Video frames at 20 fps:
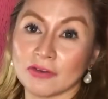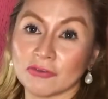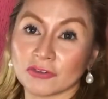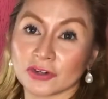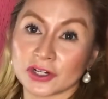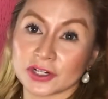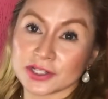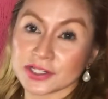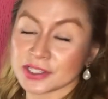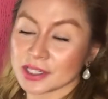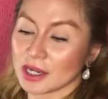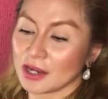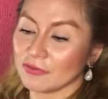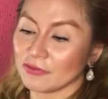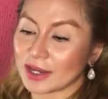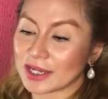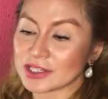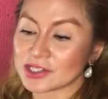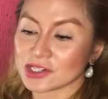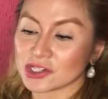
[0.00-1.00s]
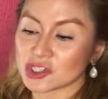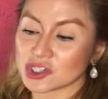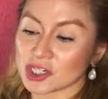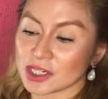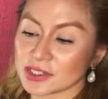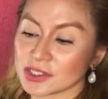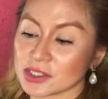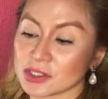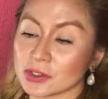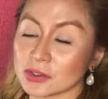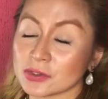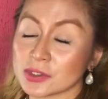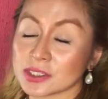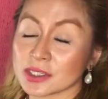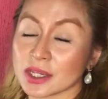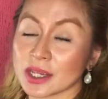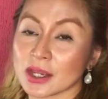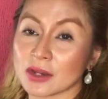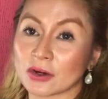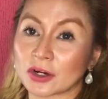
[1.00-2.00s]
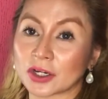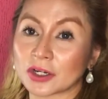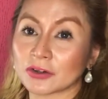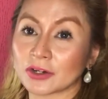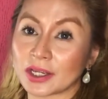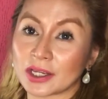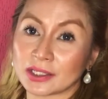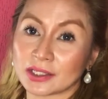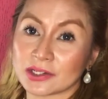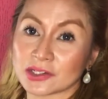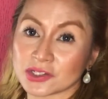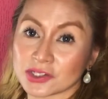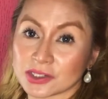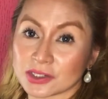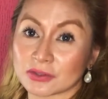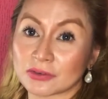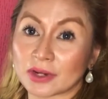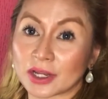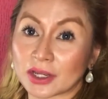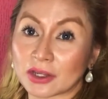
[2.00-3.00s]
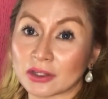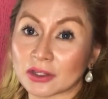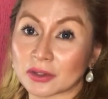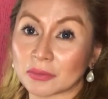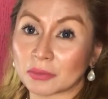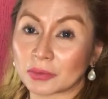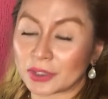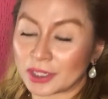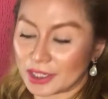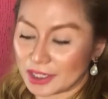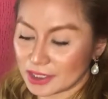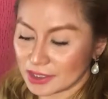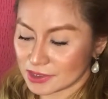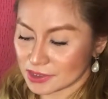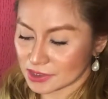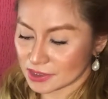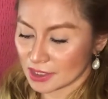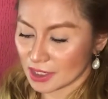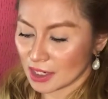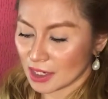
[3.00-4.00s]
For yourself, I suggest using or creating just the regular braids